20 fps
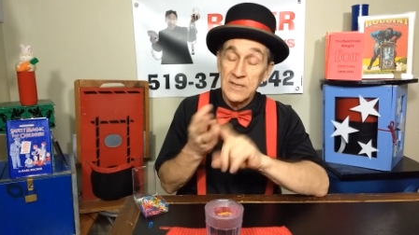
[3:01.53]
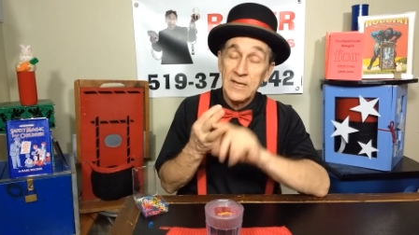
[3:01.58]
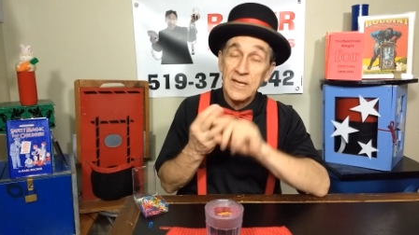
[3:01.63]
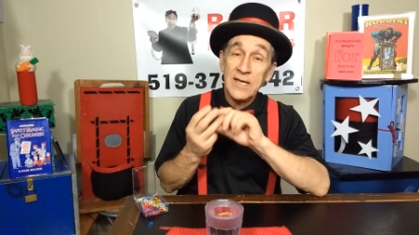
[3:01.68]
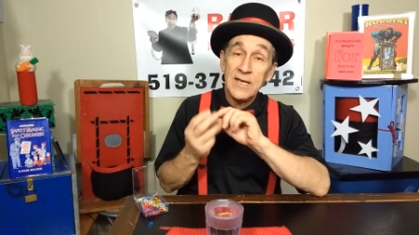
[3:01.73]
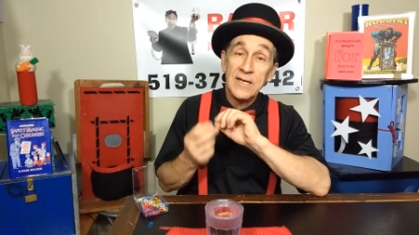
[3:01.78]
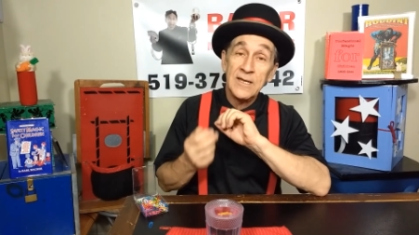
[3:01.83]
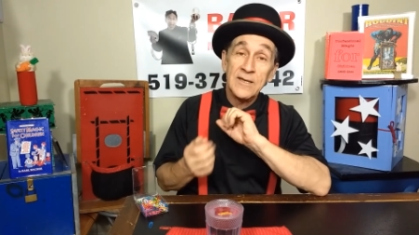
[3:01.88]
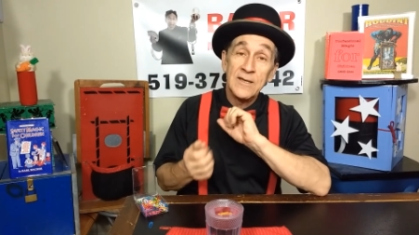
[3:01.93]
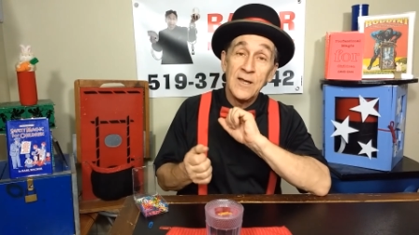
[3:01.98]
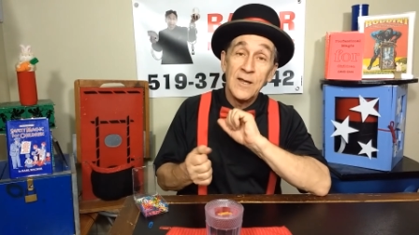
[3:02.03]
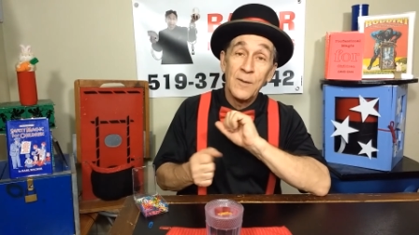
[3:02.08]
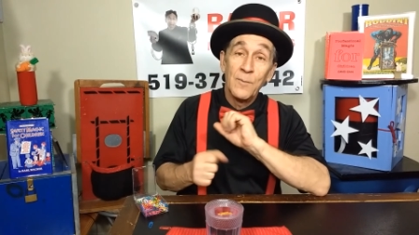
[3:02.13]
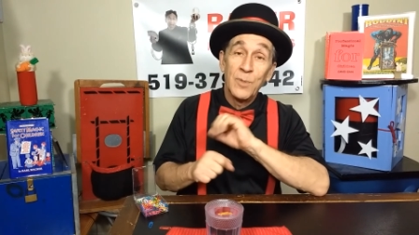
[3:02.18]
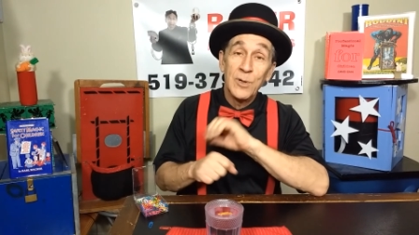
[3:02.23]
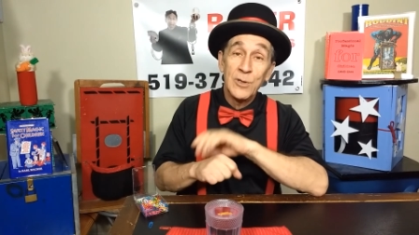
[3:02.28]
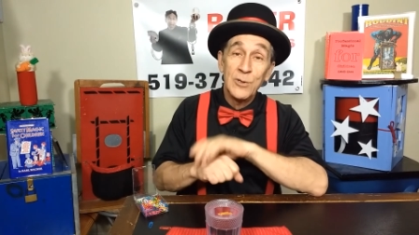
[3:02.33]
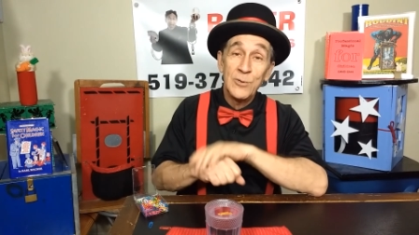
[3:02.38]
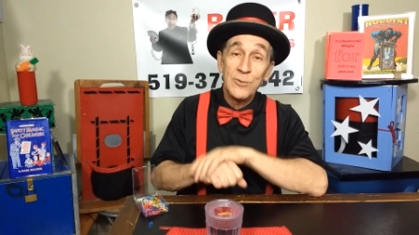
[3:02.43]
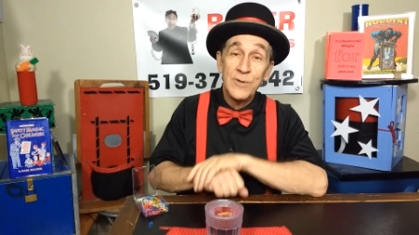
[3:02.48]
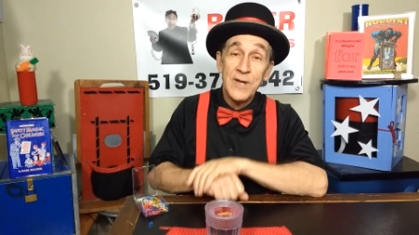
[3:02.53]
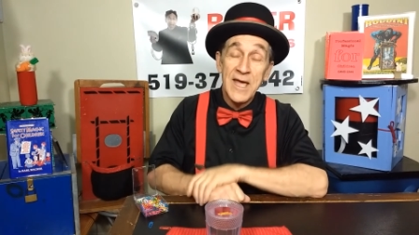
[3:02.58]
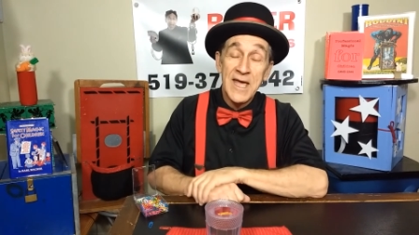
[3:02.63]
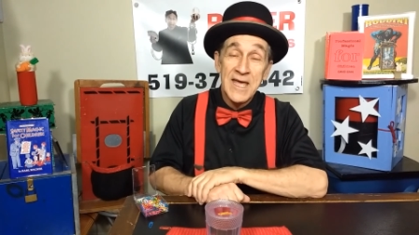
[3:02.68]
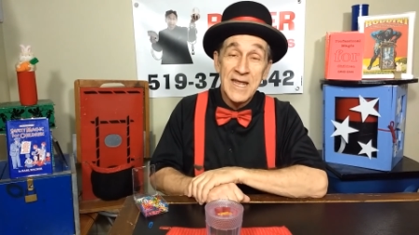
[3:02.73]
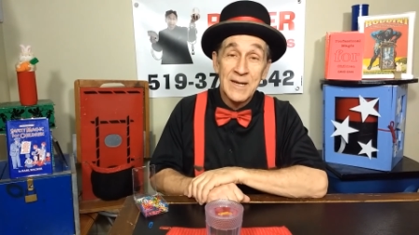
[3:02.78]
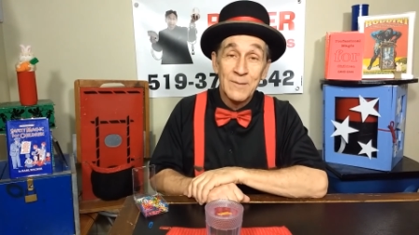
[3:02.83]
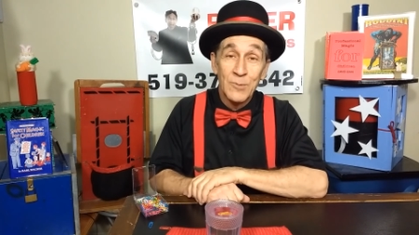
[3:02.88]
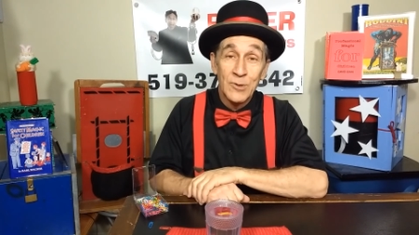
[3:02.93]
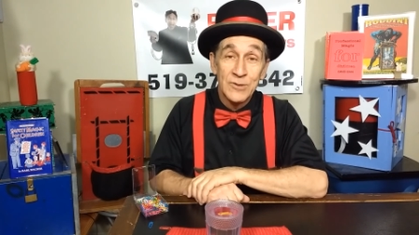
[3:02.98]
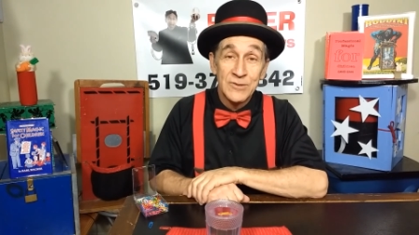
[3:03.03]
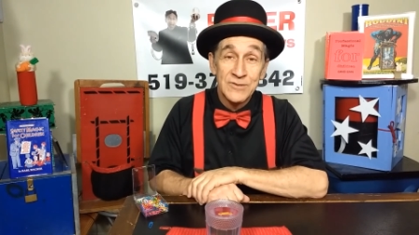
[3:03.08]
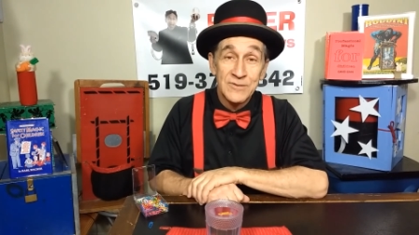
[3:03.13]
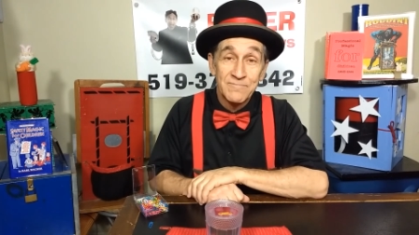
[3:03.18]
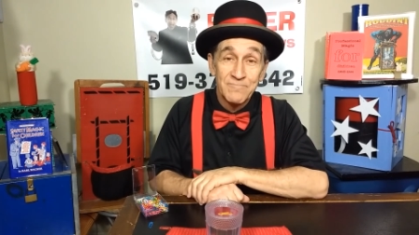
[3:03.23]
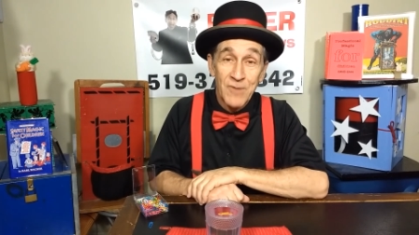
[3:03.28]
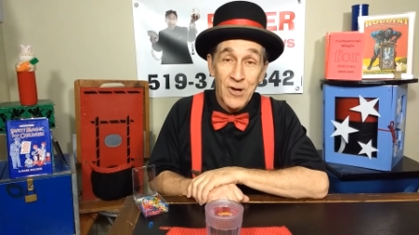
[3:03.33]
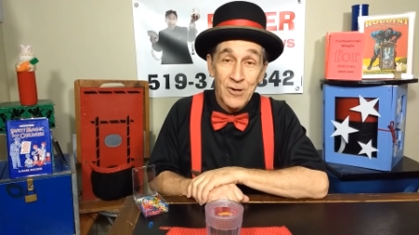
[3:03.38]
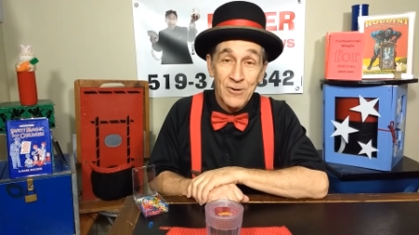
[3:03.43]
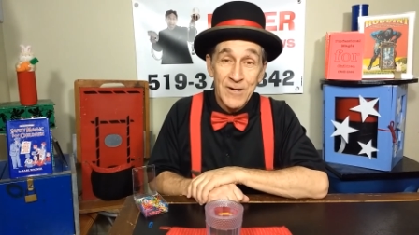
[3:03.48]
and balloon animals
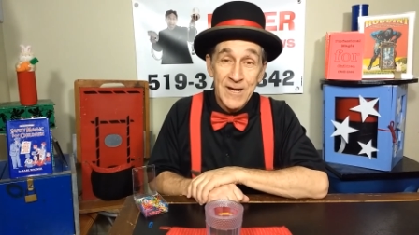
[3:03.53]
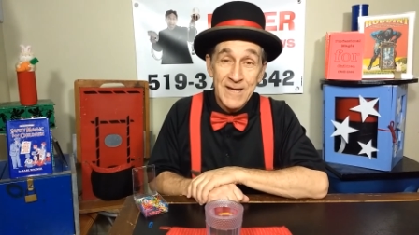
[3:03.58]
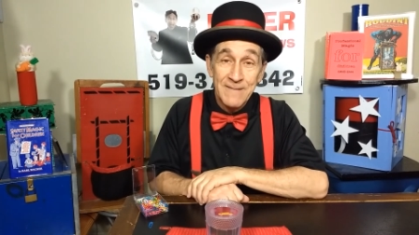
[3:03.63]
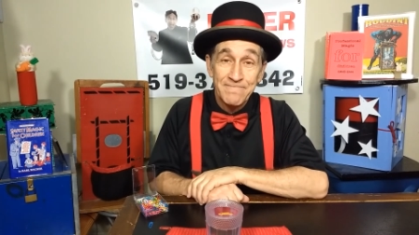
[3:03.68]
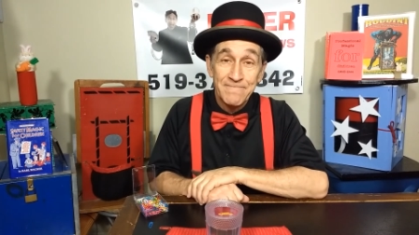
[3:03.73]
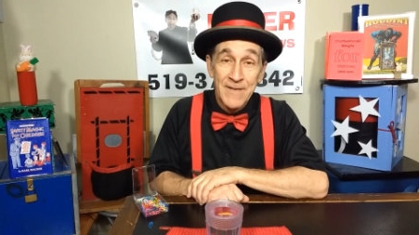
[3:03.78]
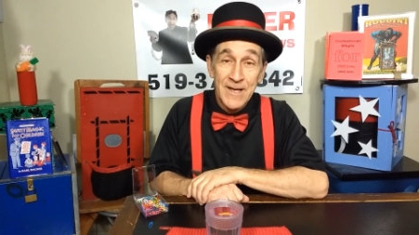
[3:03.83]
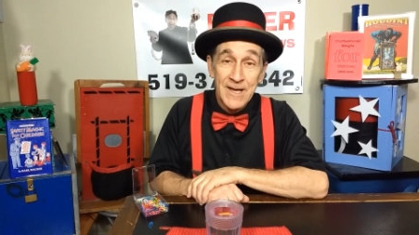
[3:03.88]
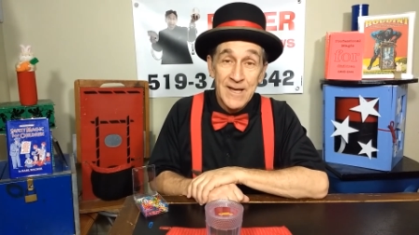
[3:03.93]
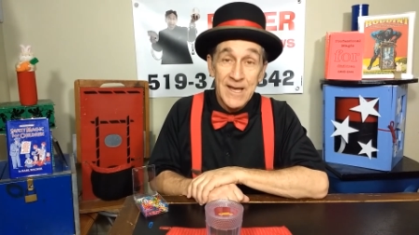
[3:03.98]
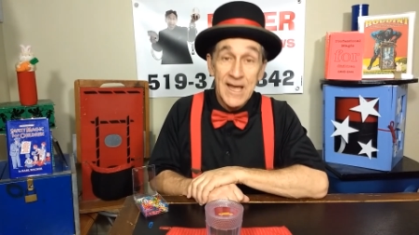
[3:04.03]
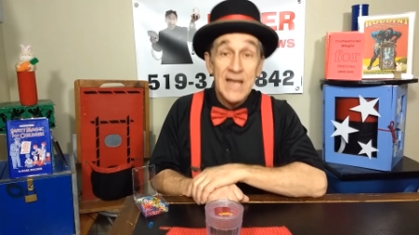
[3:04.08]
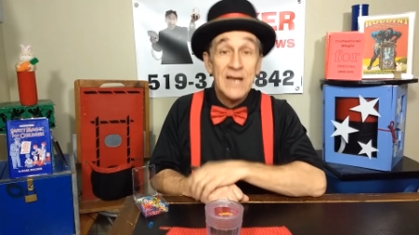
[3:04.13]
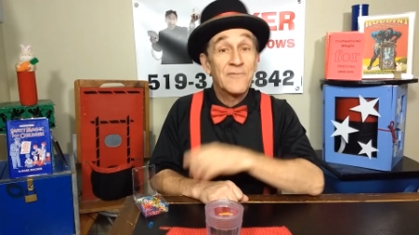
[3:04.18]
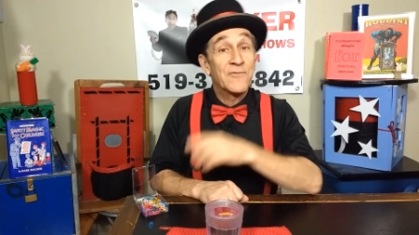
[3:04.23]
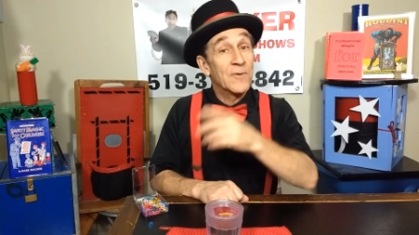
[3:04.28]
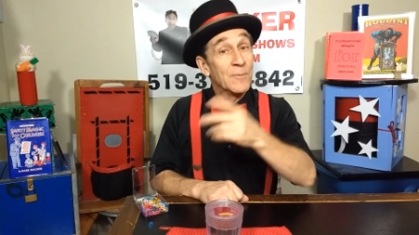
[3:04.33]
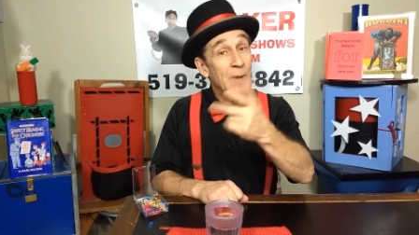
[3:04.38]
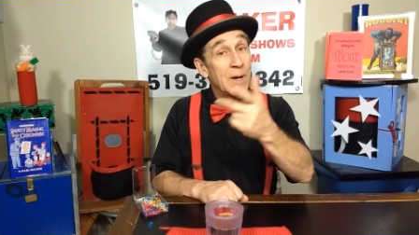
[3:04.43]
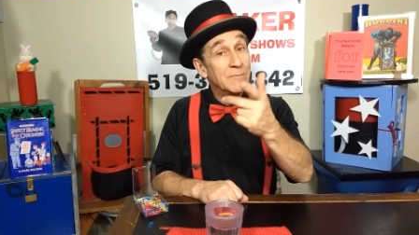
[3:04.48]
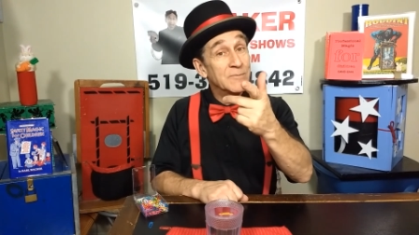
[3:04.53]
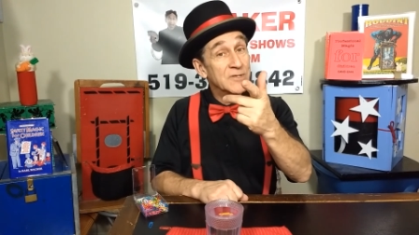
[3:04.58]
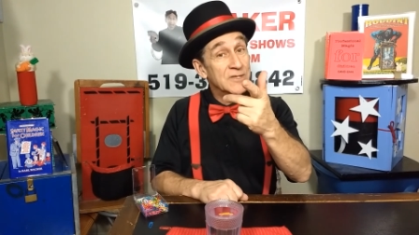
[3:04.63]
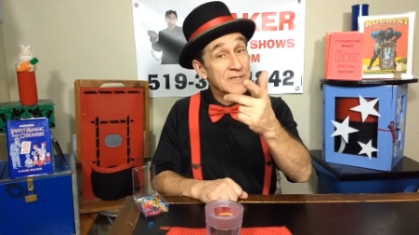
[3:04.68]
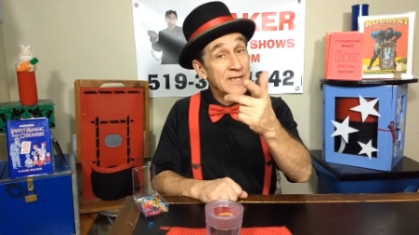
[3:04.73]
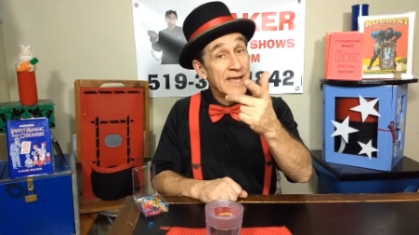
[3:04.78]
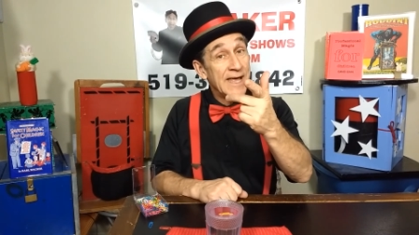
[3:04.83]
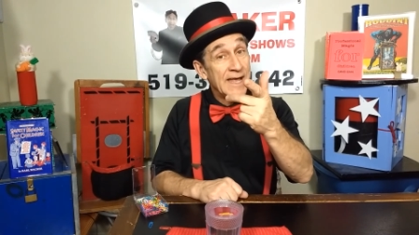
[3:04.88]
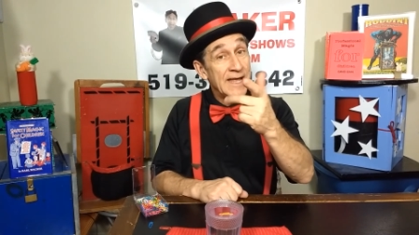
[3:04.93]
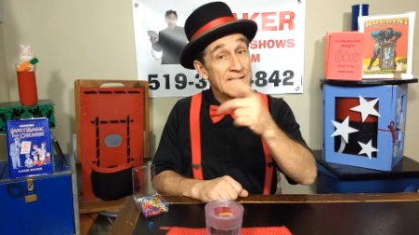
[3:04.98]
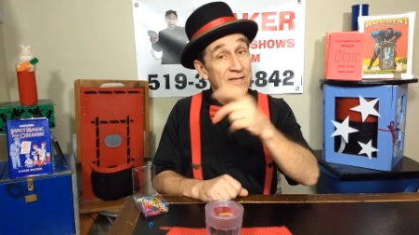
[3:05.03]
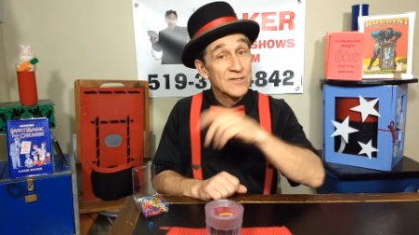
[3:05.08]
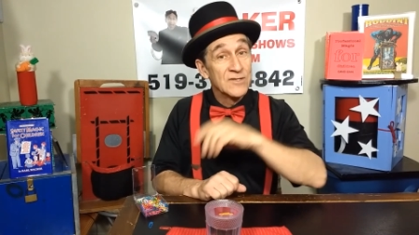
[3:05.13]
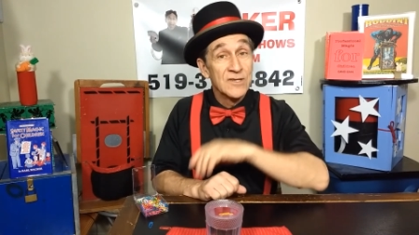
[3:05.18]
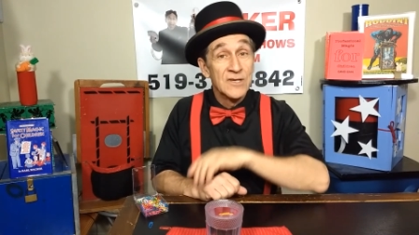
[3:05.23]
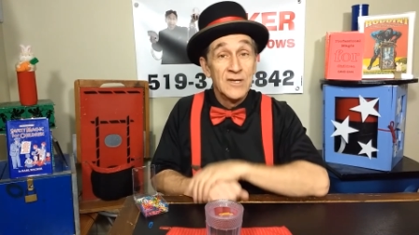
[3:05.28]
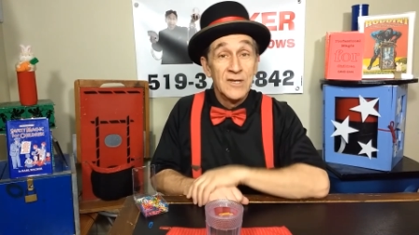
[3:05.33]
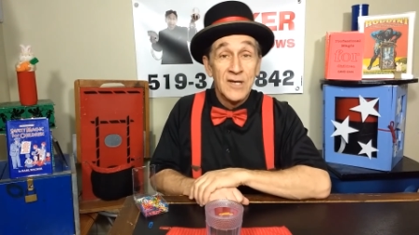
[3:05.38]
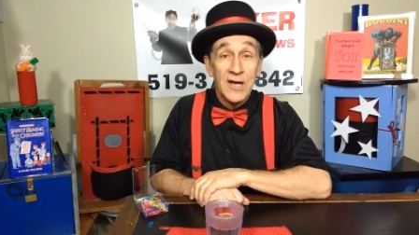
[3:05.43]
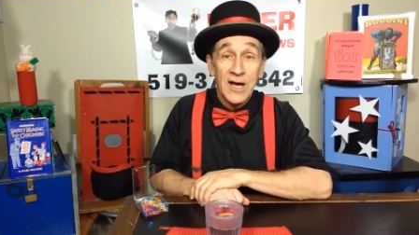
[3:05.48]
all right and for mums and dads
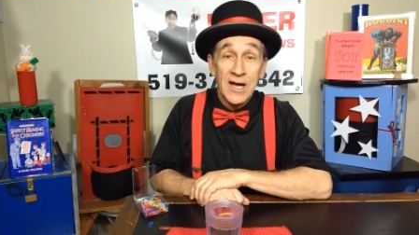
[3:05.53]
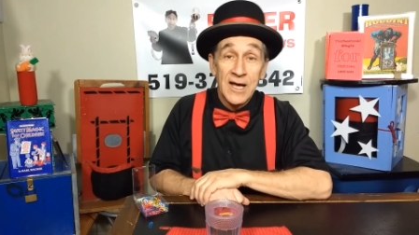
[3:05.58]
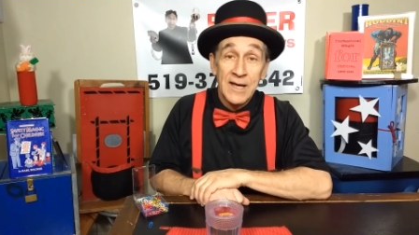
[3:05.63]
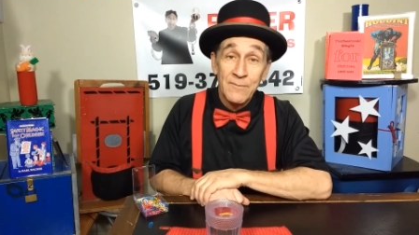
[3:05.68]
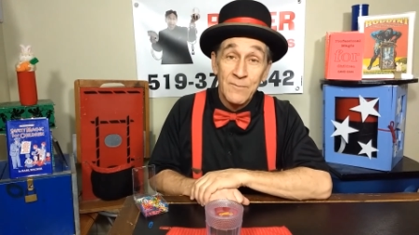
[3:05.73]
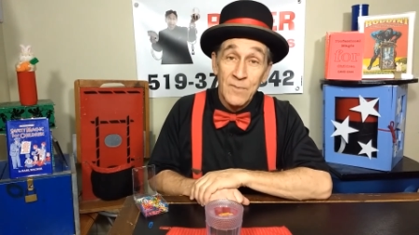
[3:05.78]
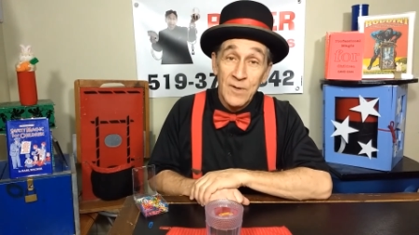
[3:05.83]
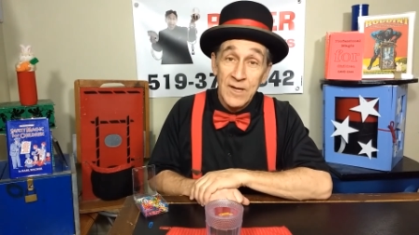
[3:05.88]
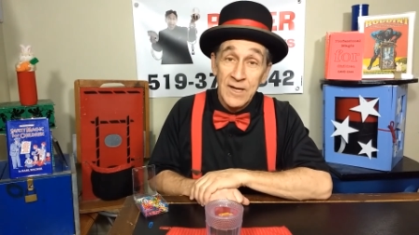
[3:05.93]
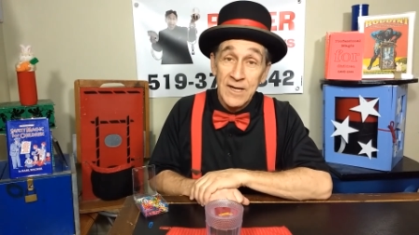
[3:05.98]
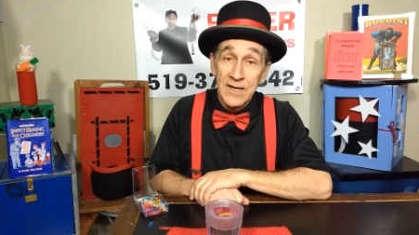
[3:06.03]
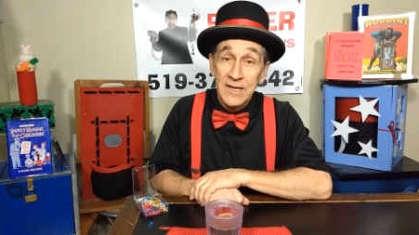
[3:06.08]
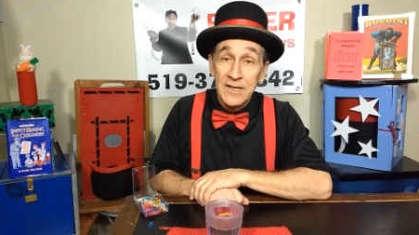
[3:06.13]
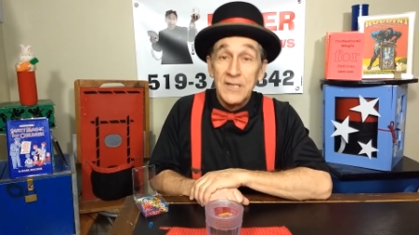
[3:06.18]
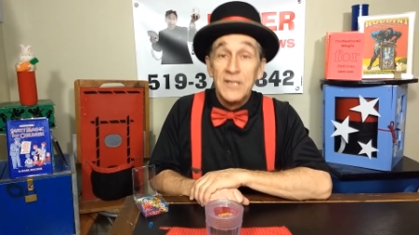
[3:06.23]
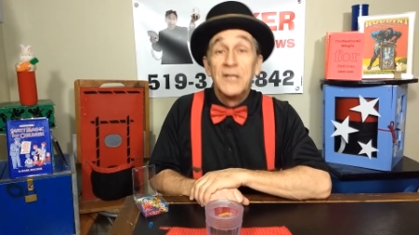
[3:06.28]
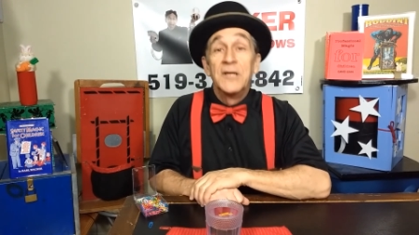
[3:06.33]
i'm uh,